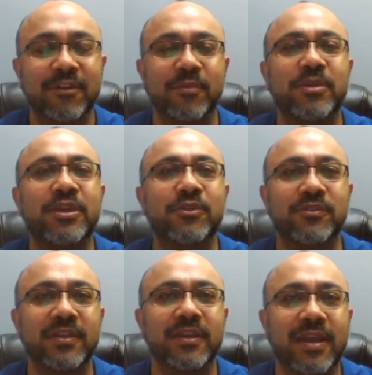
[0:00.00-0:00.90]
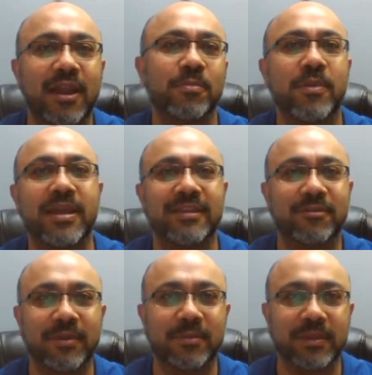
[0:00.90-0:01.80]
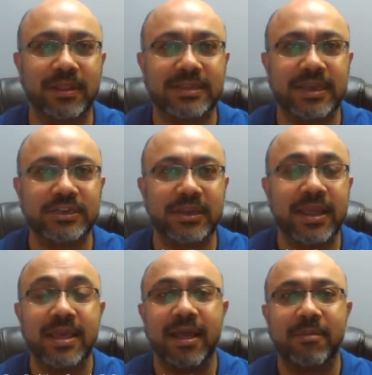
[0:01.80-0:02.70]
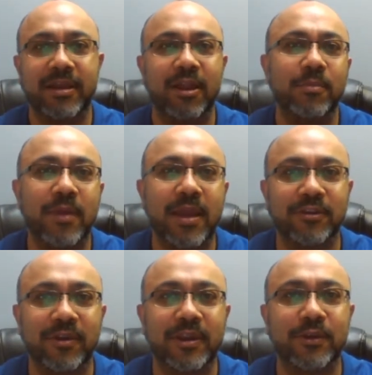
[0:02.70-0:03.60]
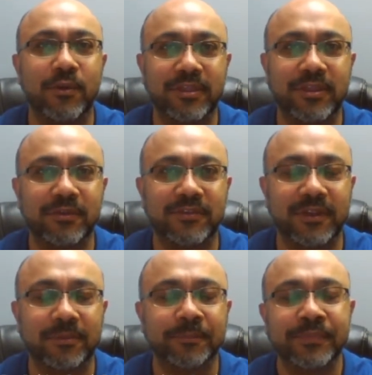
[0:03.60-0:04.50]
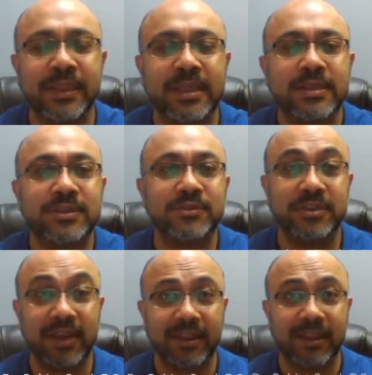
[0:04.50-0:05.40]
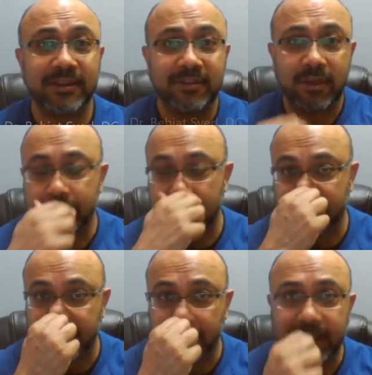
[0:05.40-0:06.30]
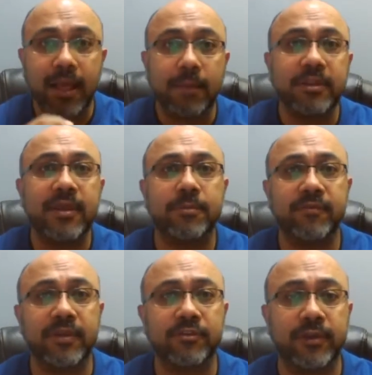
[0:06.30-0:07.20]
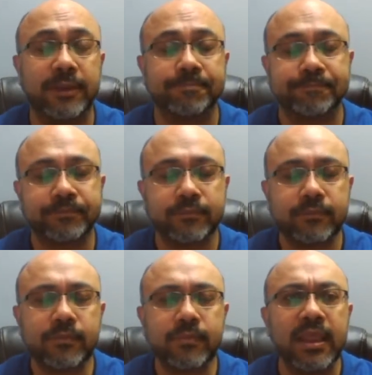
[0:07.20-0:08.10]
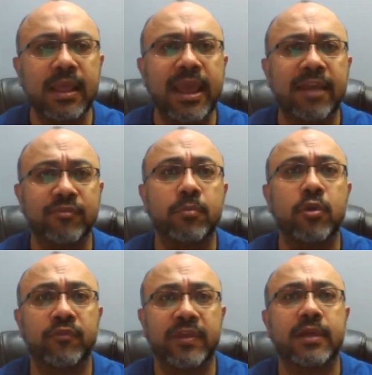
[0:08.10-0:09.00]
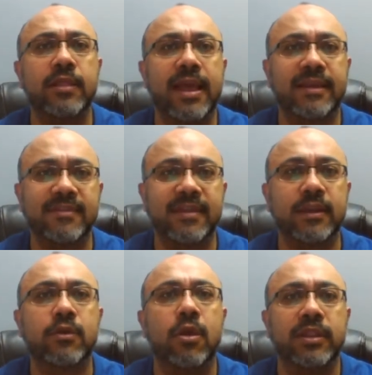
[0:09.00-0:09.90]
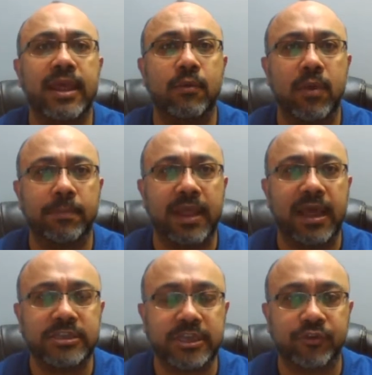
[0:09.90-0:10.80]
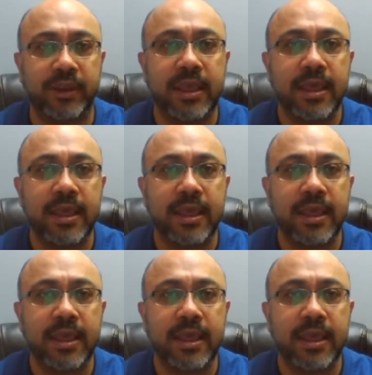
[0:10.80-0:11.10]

from Houston Chiropractic Rehabilitation. I'm a chiropractor in North Houston. So today I'd like to talk about a very common type of injury after a motor vehicle accident called a whiplash injury.